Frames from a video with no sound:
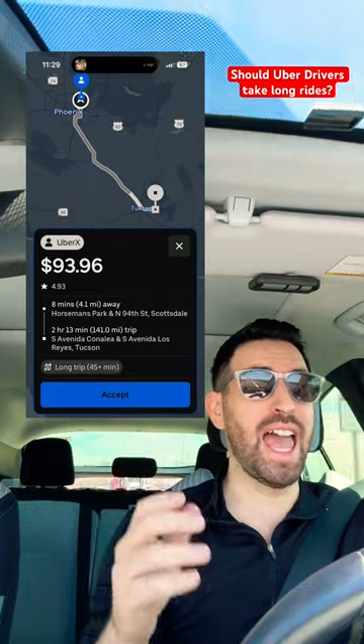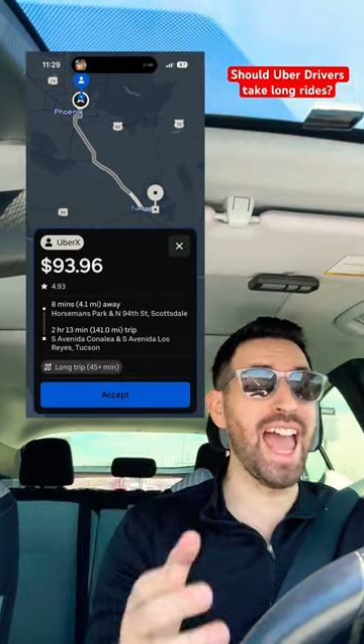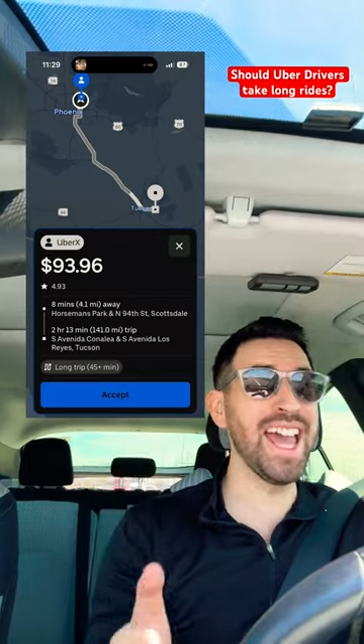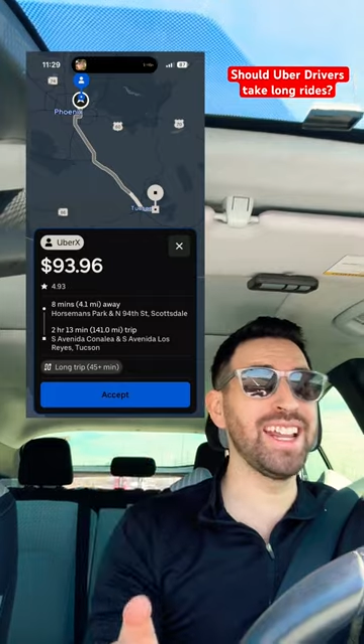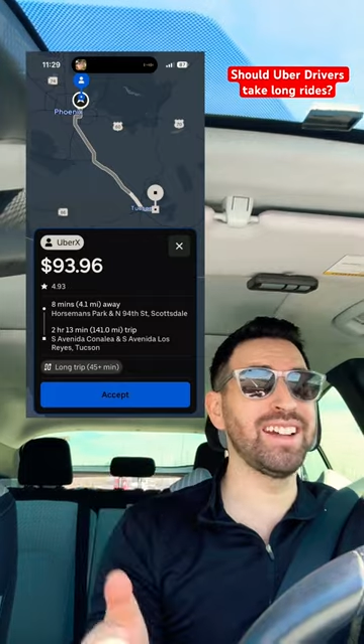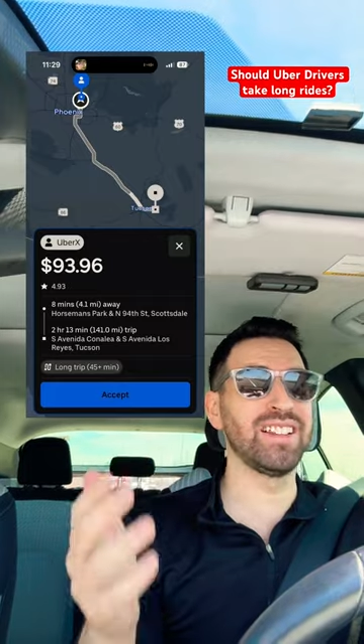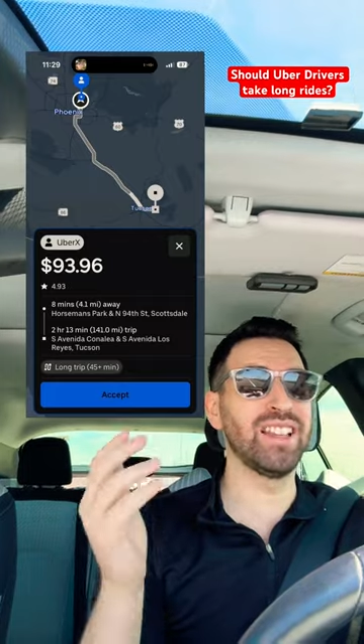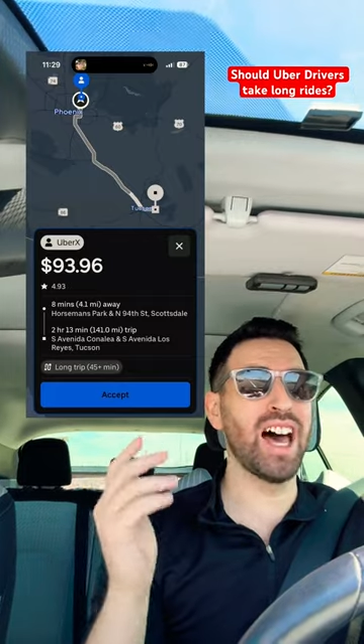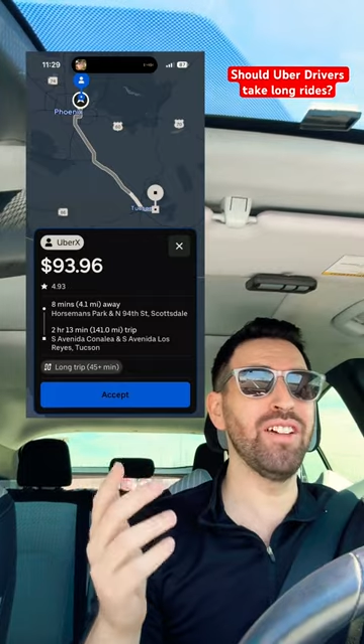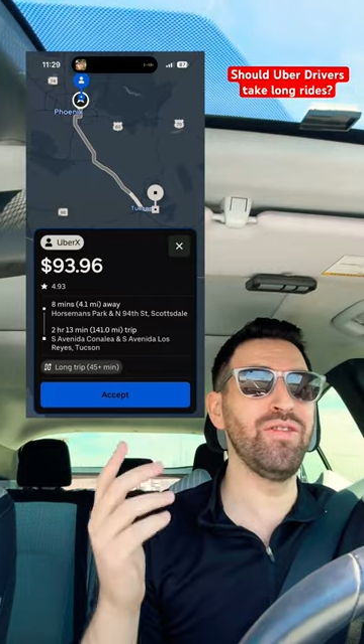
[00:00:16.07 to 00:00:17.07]
And a
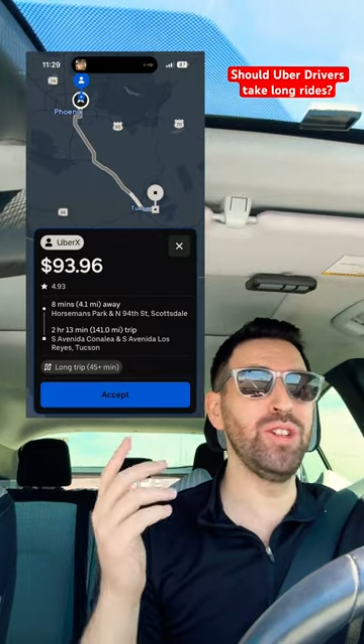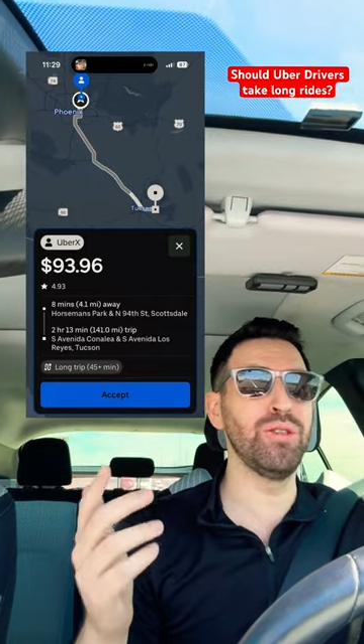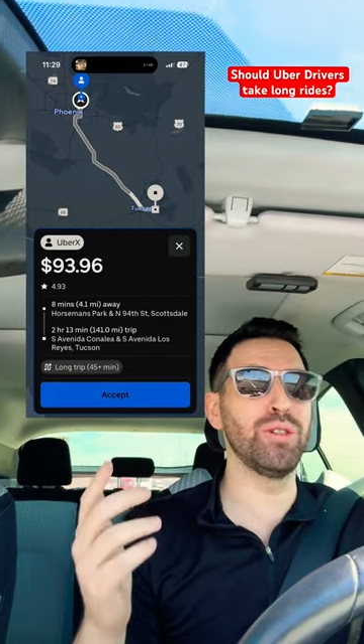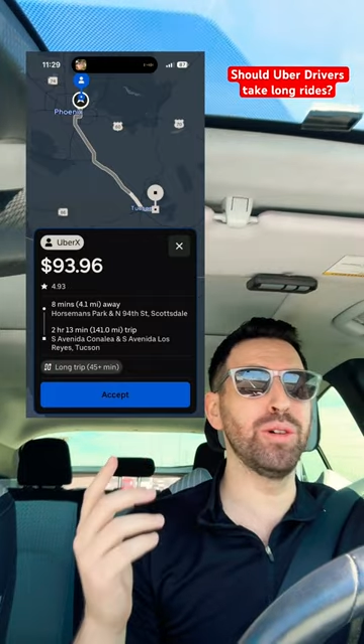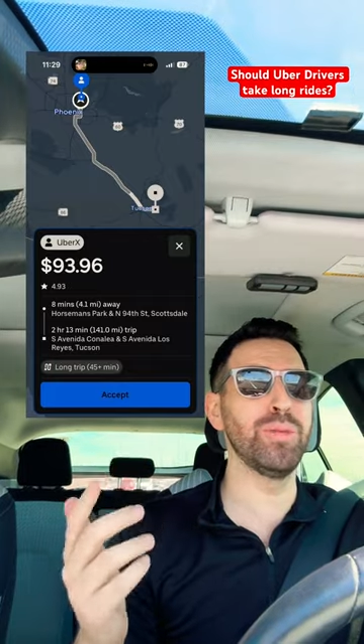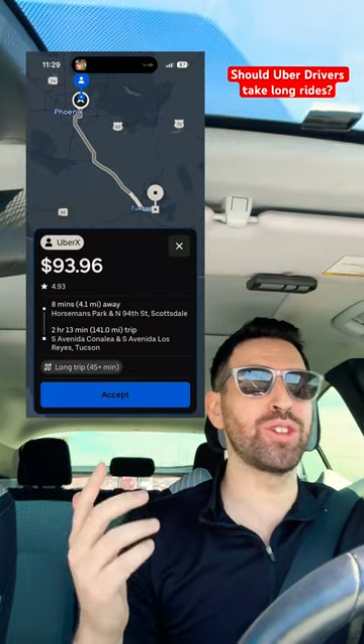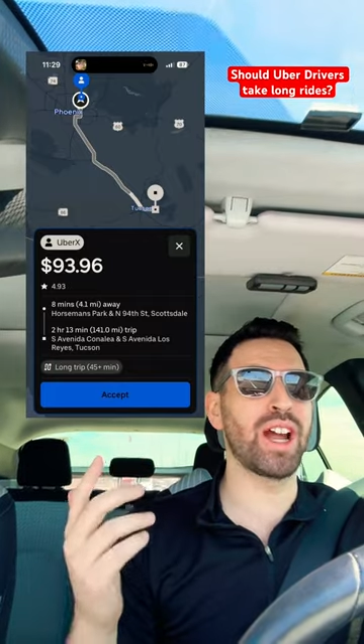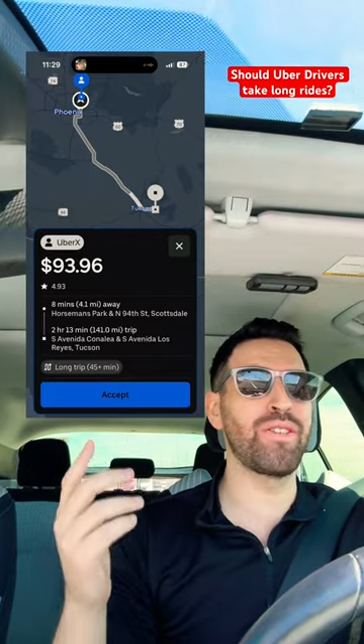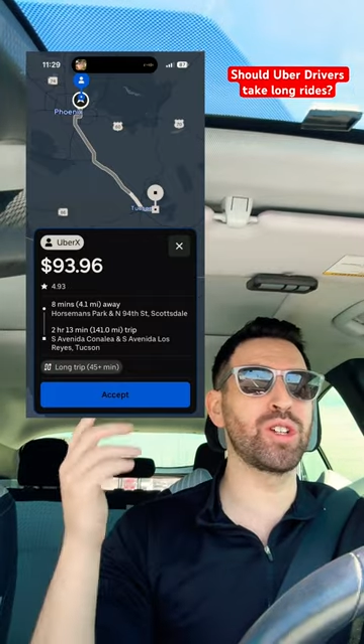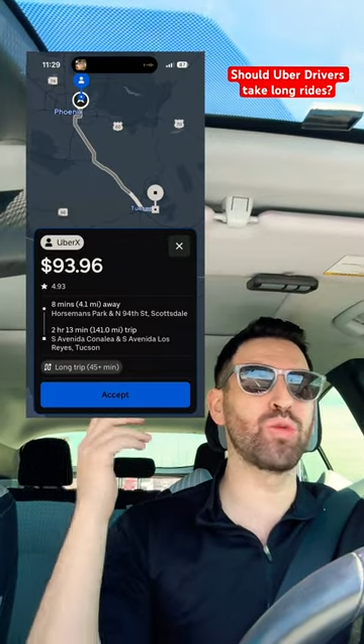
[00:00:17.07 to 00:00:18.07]
lot of new Uber
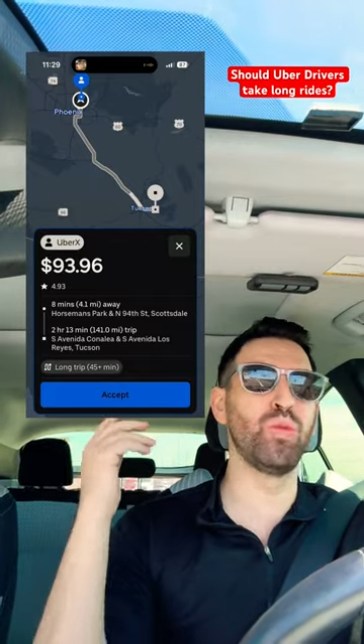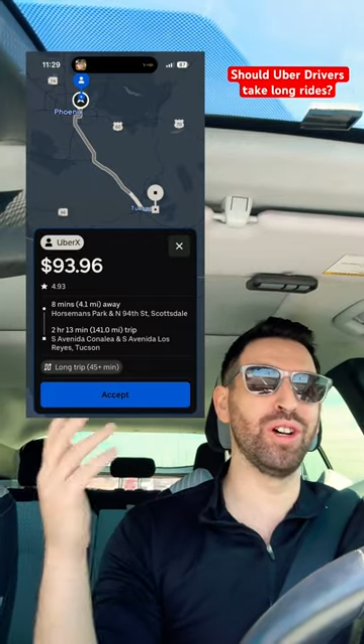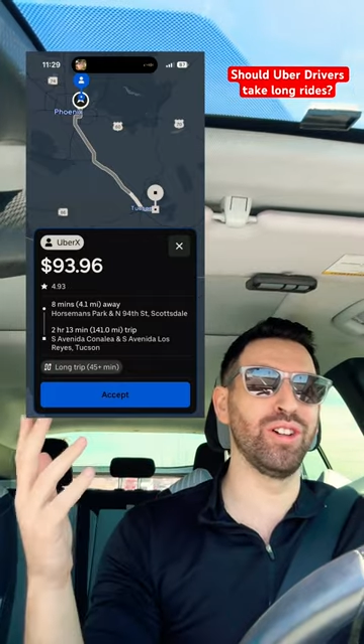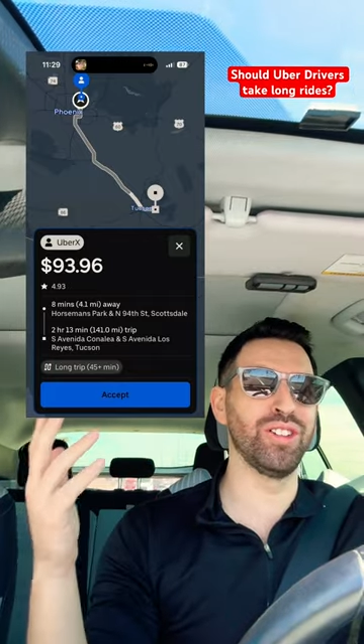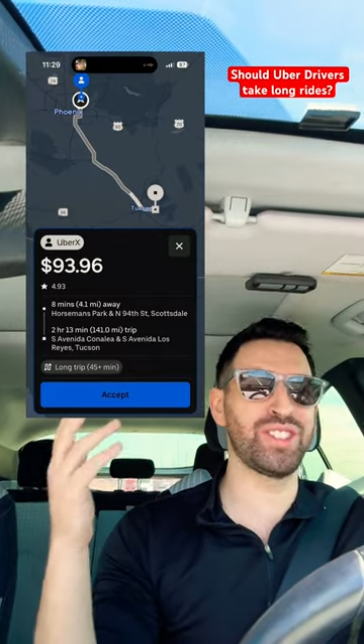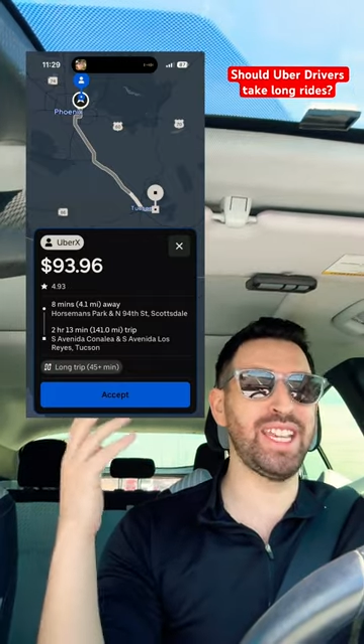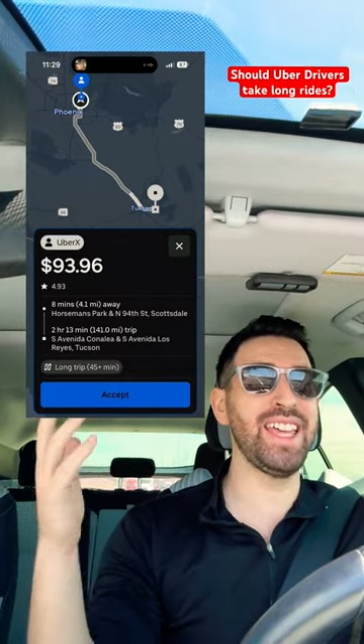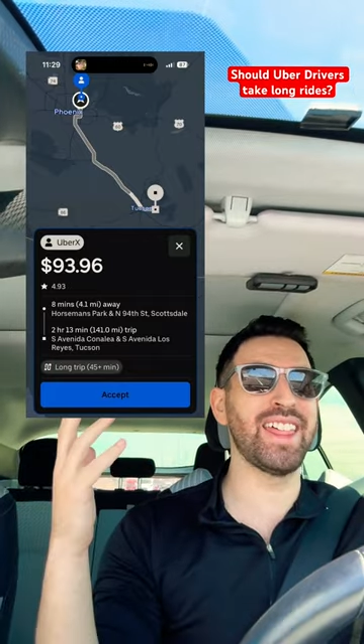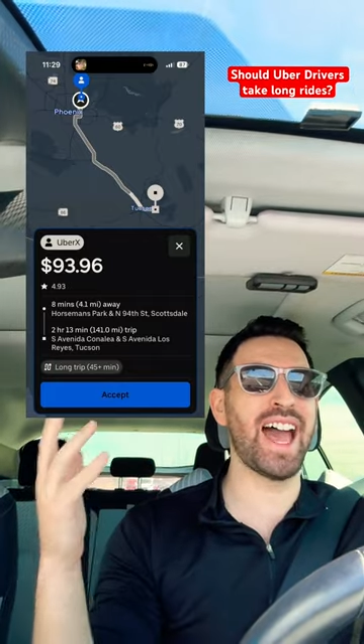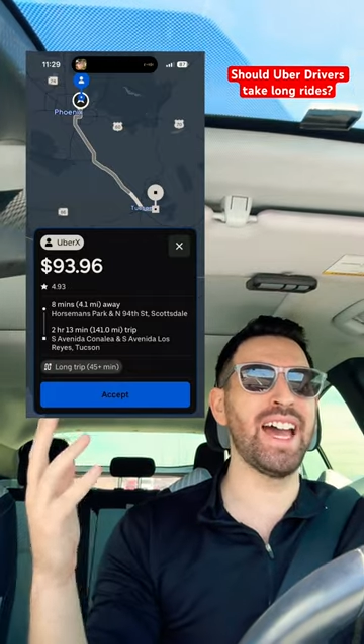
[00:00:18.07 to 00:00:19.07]
drivers will
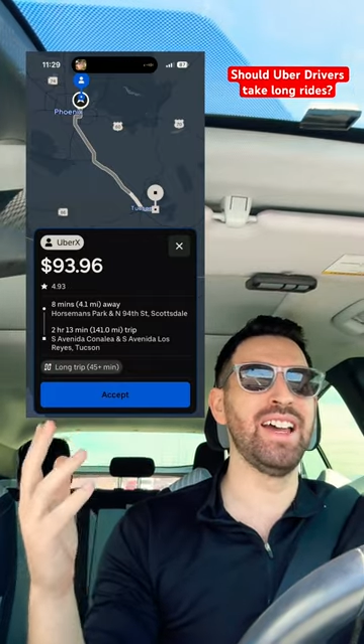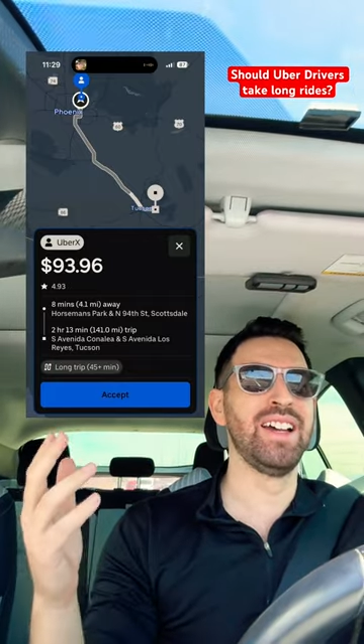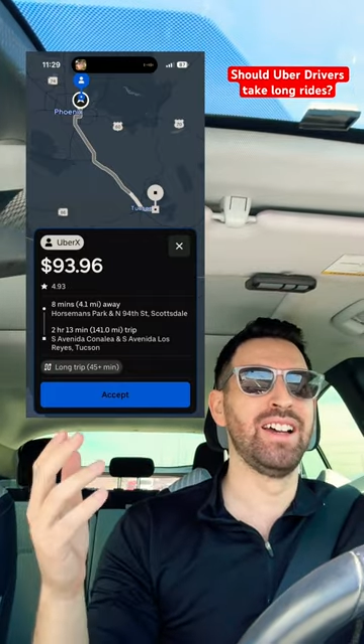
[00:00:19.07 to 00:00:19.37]
see that,